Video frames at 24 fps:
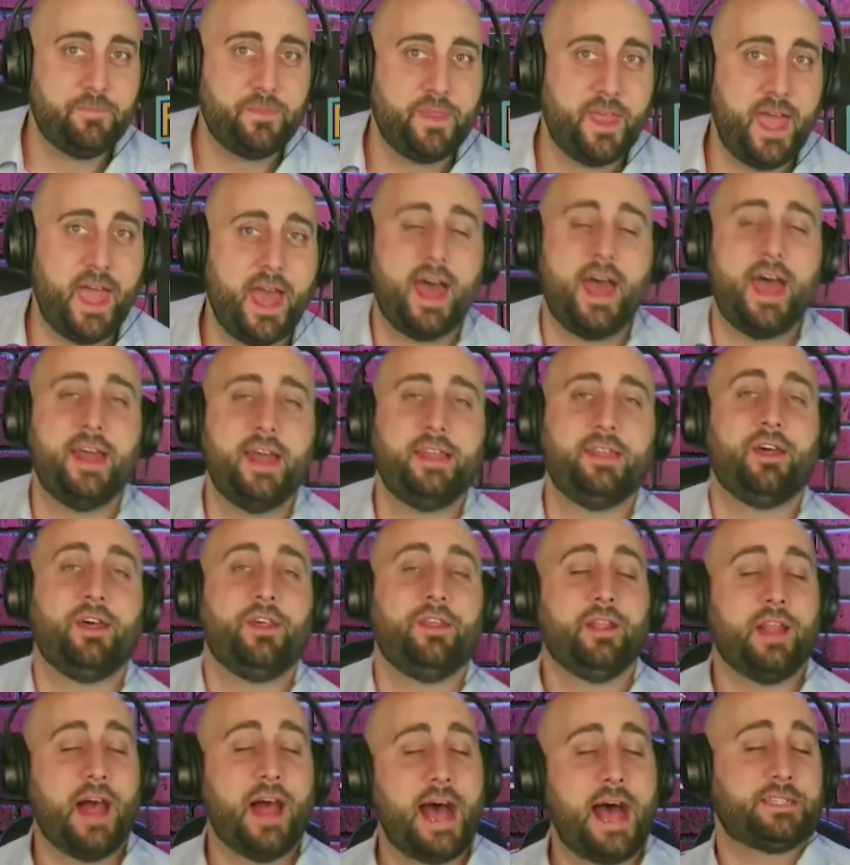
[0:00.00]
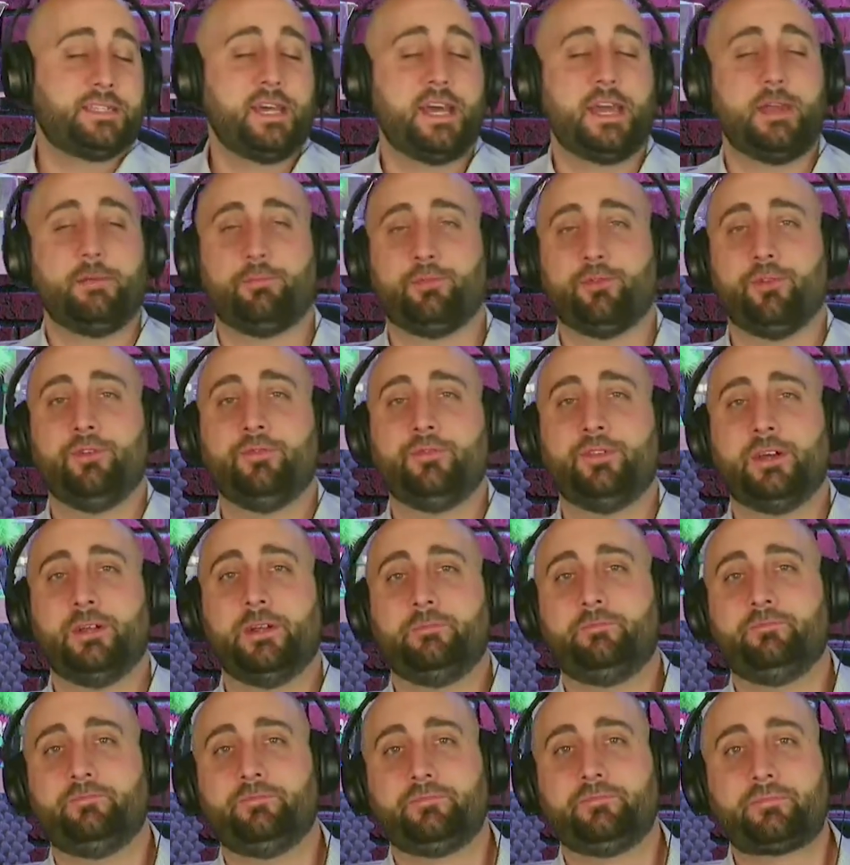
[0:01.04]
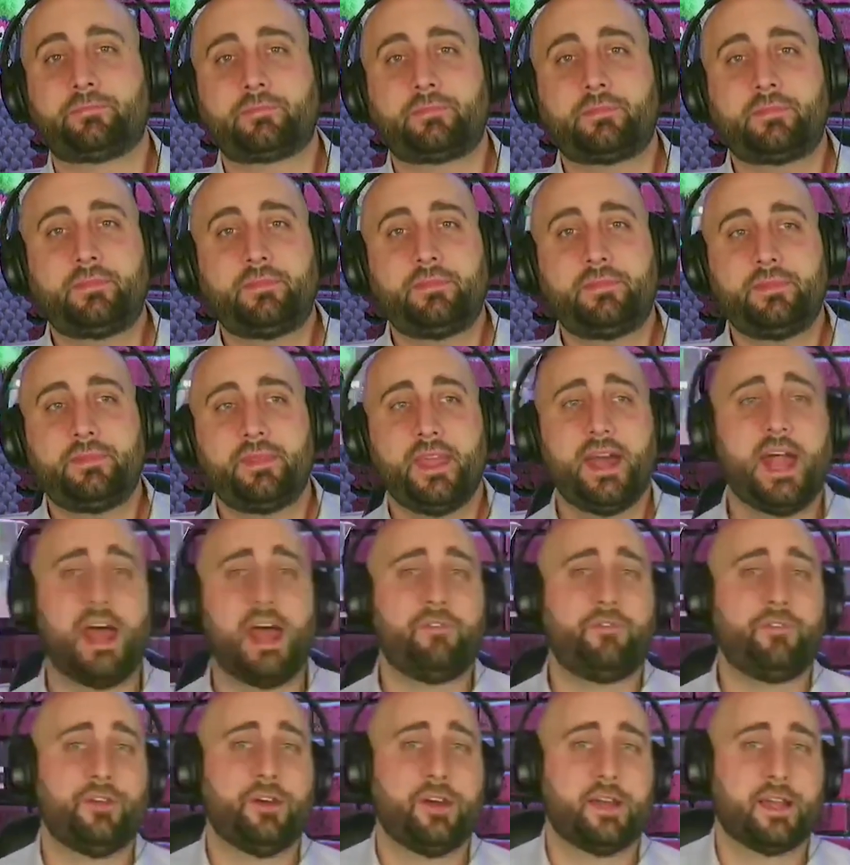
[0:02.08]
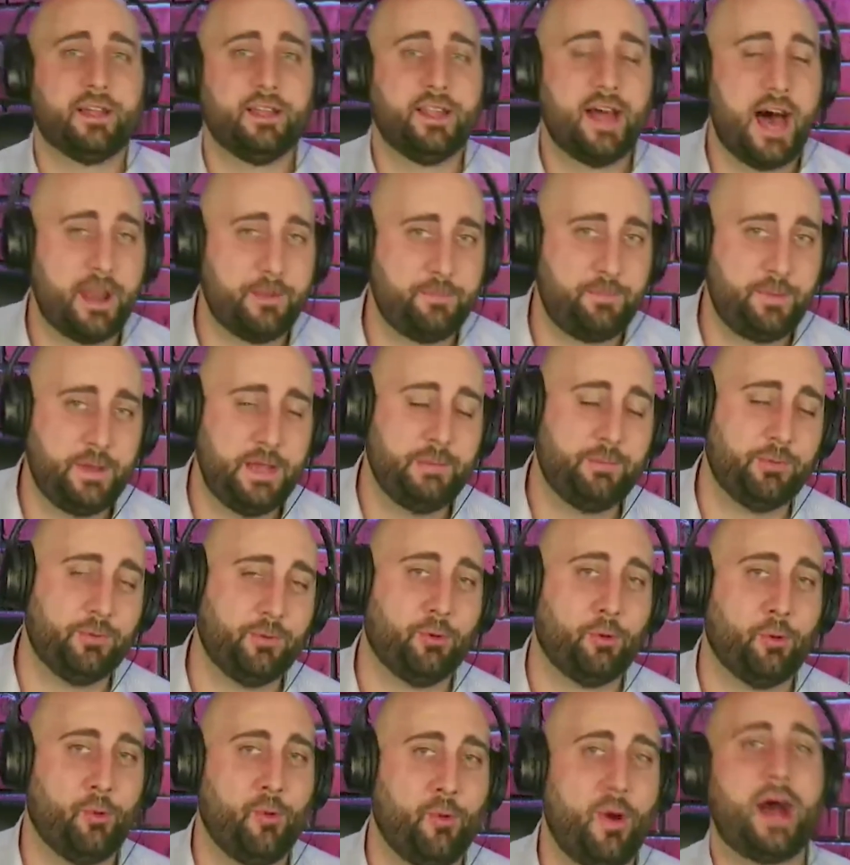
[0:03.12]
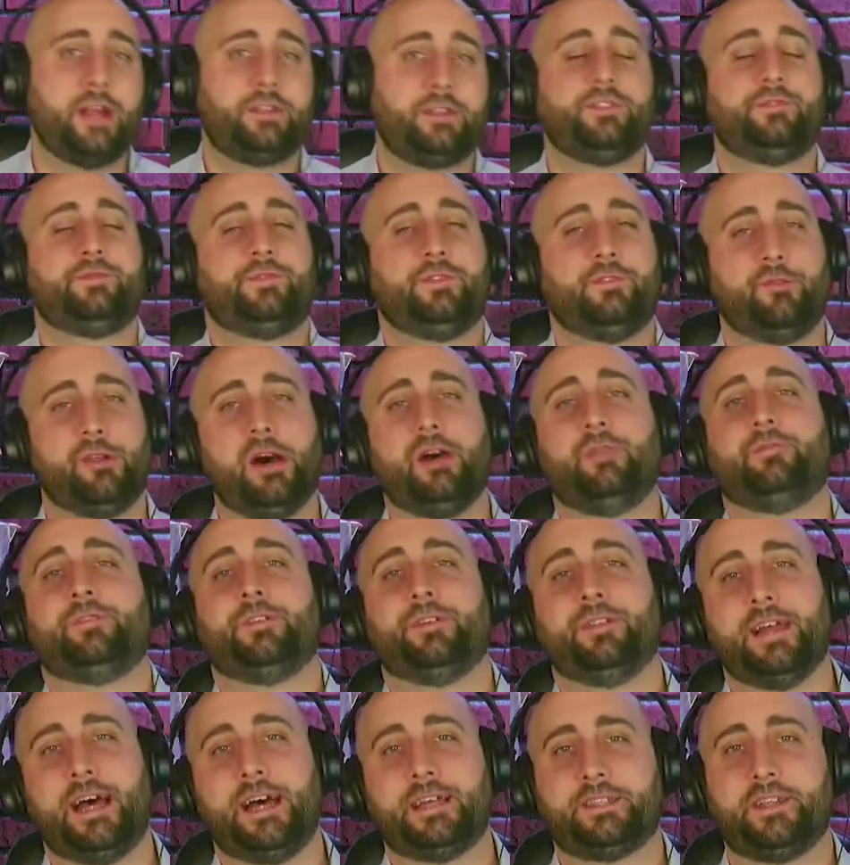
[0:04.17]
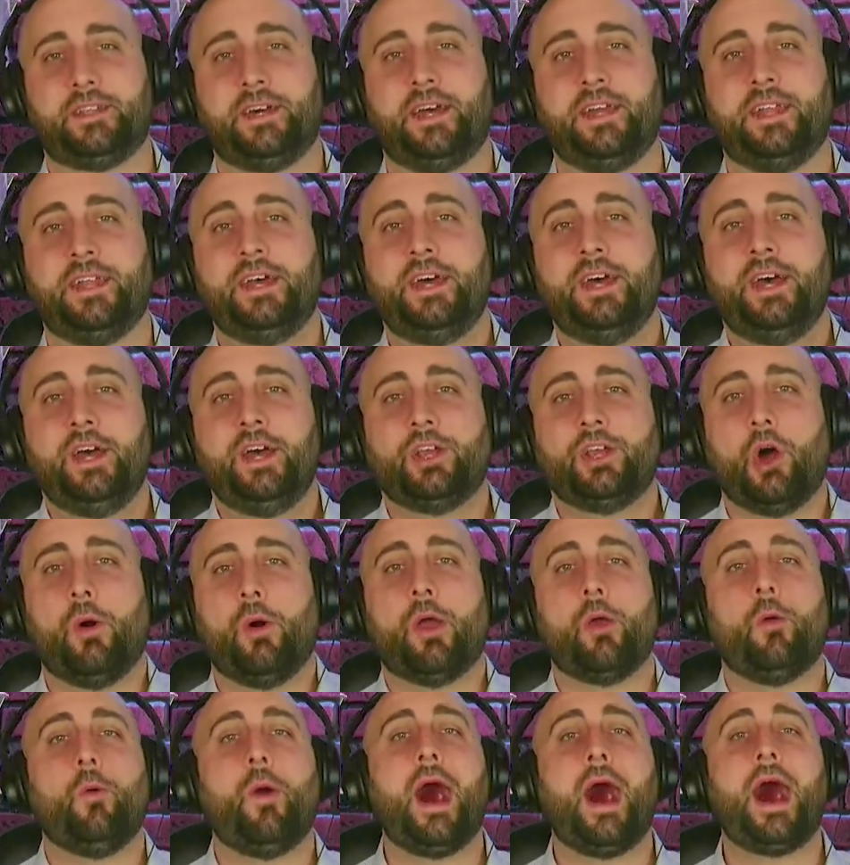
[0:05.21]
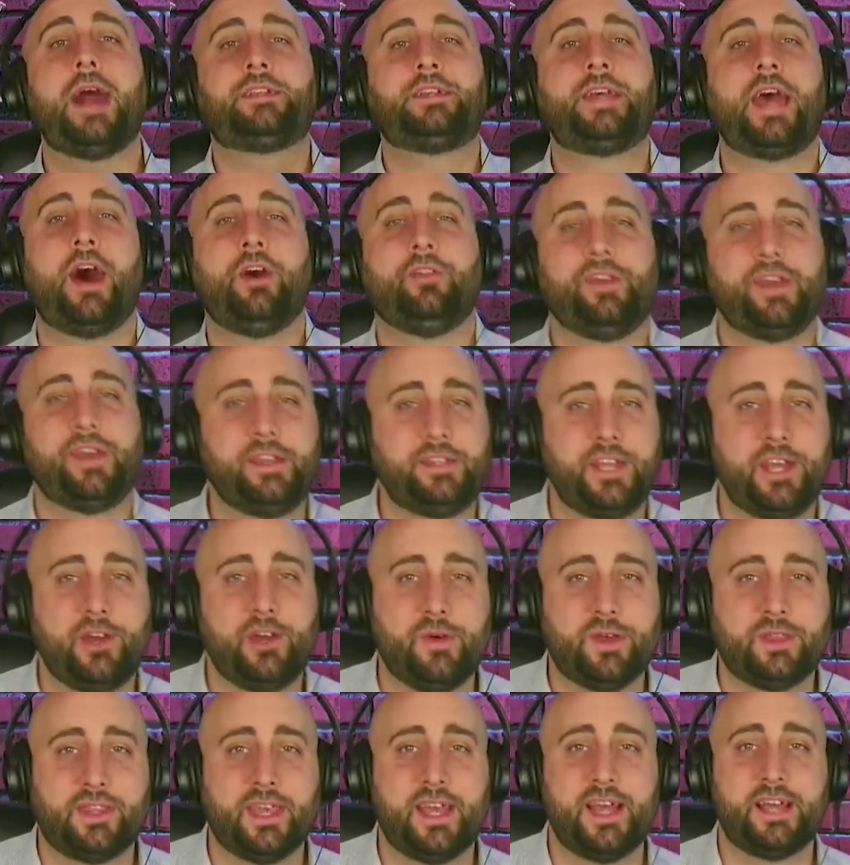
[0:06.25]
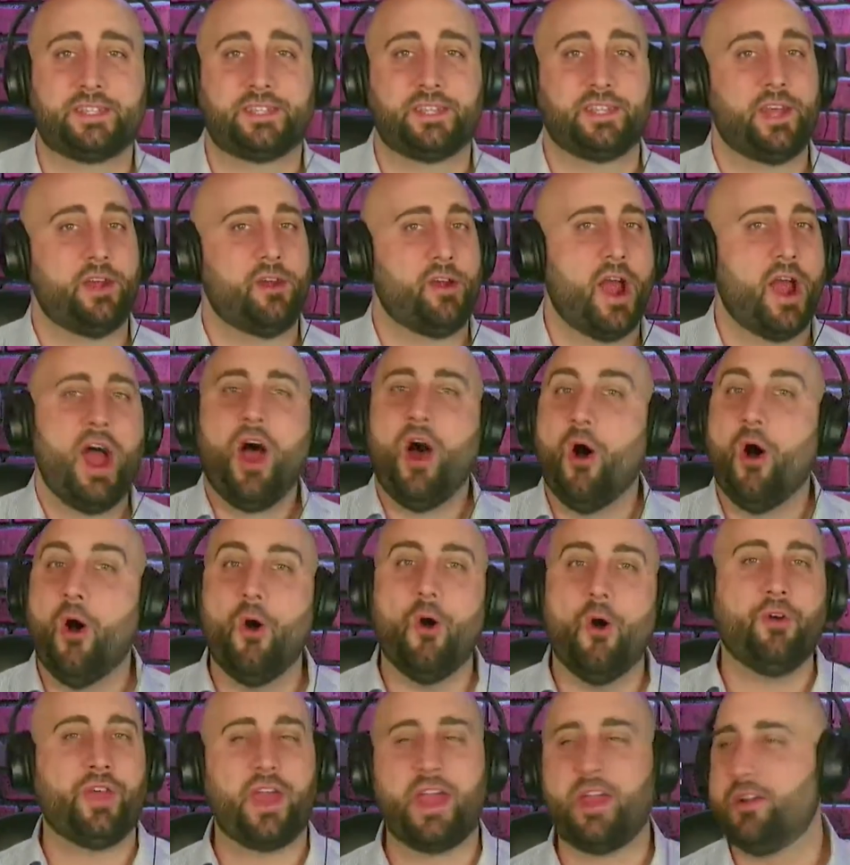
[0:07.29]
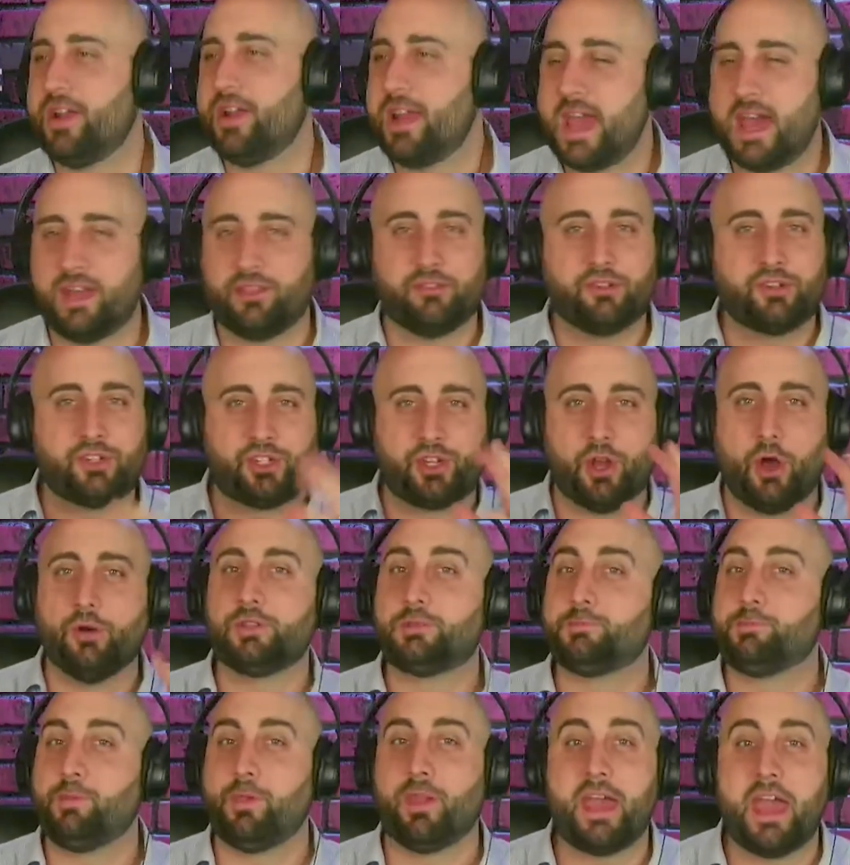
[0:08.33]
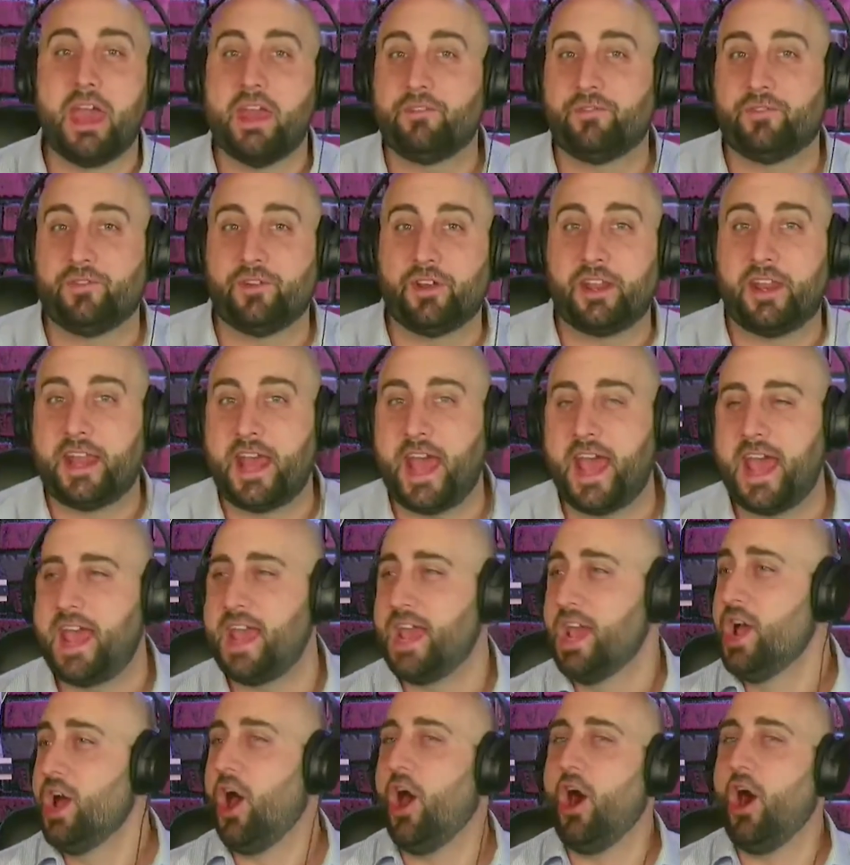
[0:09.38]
And last night proved it. And I feel like a lot of people were watching Philadelphia last night going, watch how they deal with this. And they're, oh, they already had their shows planned for today.